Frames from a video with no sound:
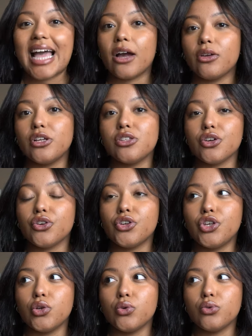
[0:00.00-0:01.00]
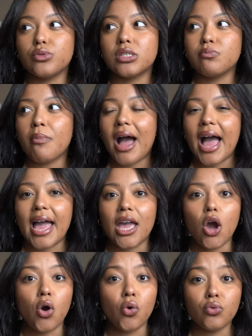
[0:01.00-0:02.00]
I'll either use my
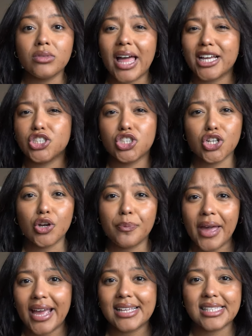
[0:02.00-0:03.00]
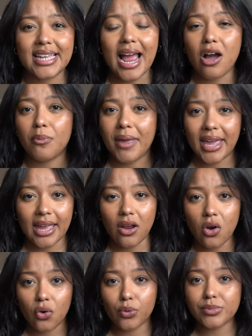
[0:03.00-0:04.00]
own like sugar paste that I'll make at
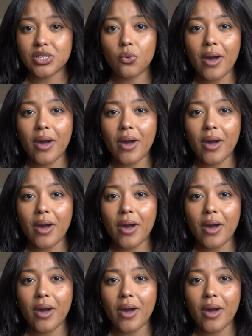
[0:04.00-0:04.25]
home to